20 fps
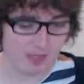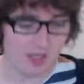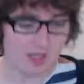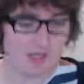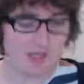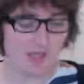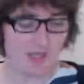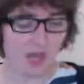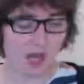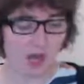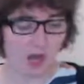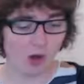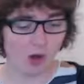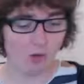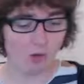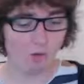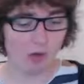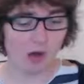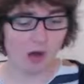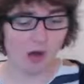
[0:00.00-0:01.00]
So the
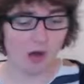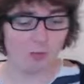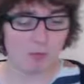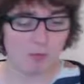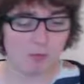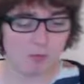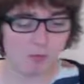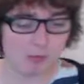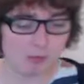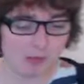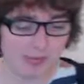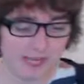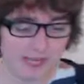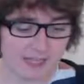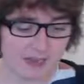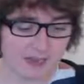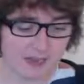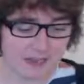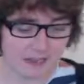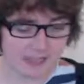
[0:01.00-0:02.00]
whole bar will be played
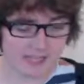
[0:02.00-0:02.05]
like